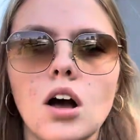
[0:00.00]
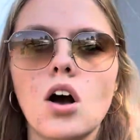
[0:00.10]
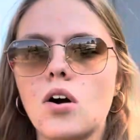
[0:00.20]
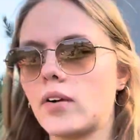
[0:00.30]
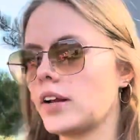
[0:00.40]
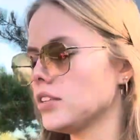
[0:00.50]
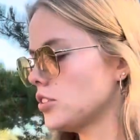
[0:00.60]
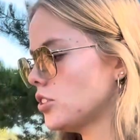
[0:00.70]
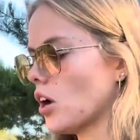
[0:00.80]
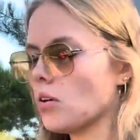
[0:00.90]
All right,
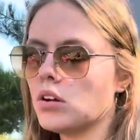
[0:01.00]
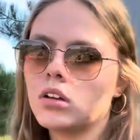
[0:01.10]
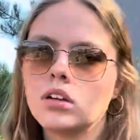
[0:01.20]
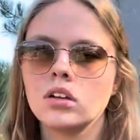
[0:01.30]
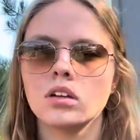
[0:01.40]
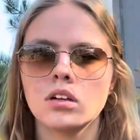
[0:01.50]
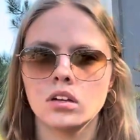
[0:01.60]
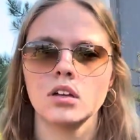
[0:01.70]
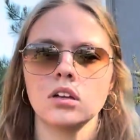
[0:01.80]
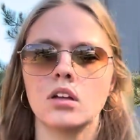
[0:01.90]
so
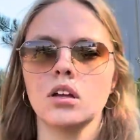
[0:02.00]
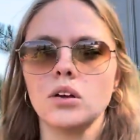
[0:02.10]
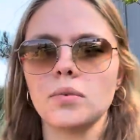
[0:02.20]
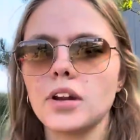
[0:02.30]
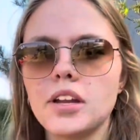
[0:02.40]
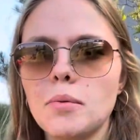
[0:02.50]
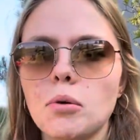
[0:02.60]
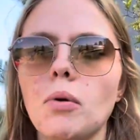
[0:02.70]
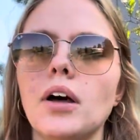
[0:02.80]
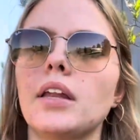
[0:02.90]
rig number
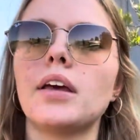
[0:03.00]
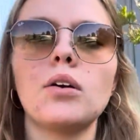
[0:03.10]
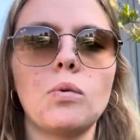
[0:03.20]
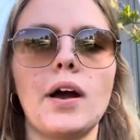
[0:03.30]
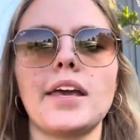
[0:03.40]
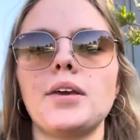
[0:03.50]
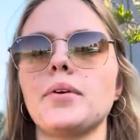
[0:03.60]
1, Wacky